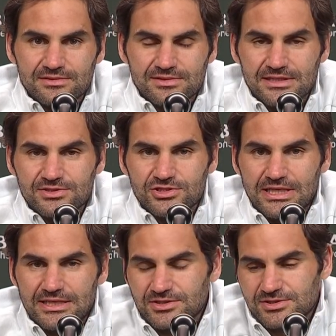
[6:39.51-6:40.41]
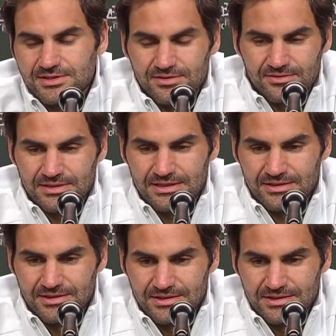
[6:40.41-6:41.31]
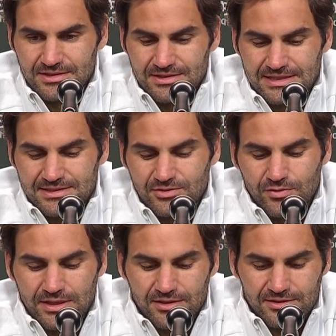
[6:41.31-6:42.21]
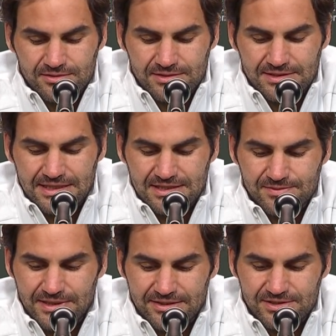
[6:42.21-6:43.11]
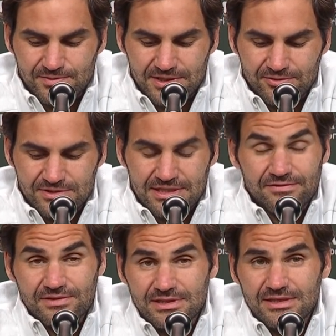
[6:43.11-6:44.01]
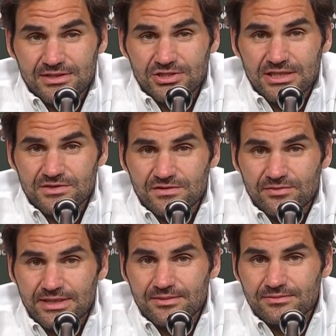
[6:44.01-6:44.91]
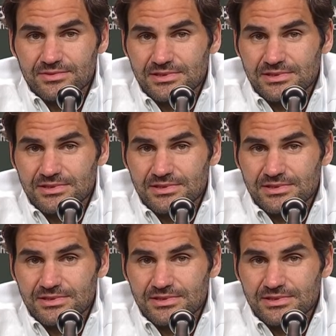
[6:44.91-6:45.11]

Things changed. So that's who we are, the tennis players. But it was definitely a change of the rhythm.